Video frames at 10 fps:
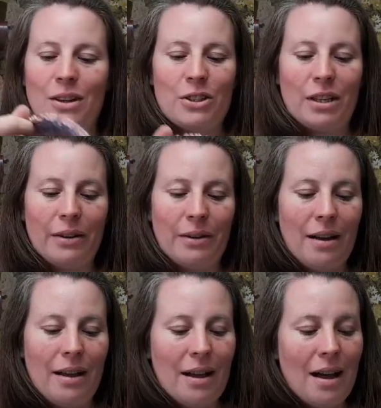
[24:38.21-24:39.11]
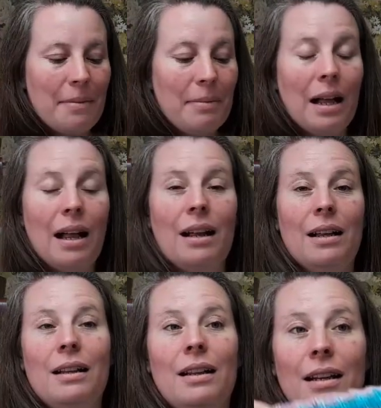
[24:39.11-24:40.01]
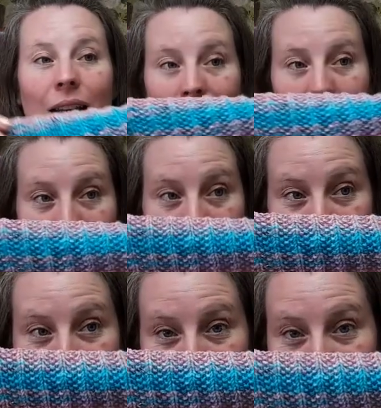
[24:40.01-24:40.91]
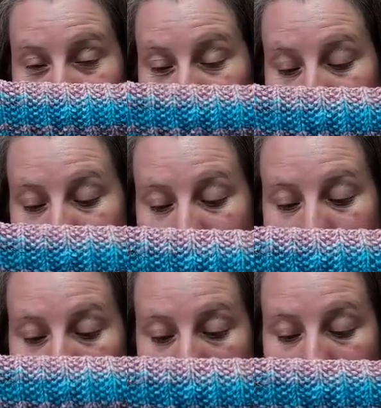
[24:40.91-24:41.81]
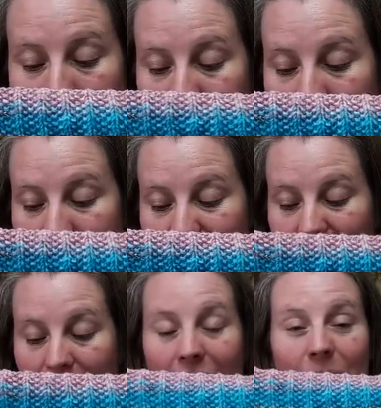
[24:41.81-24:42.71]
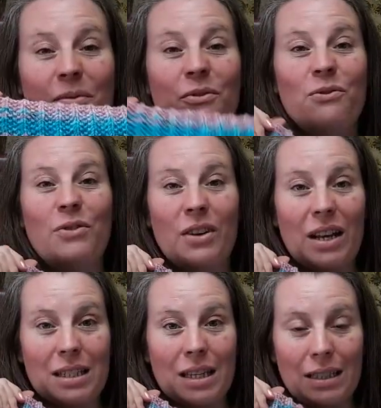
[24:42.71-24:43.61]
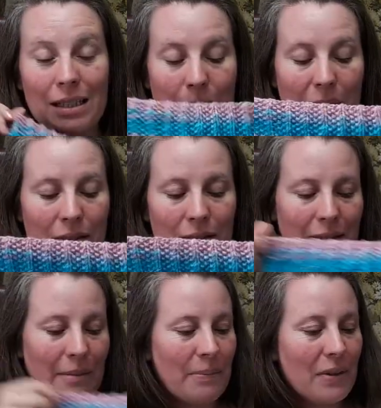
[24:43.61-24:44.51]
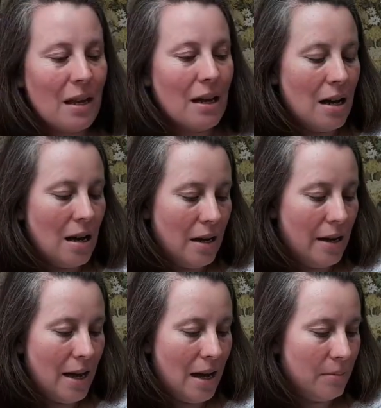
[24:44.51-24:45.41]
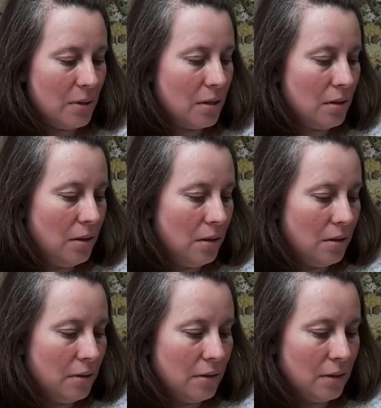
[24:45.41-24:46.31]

So I'm loving this and I'm very excited about it. I am still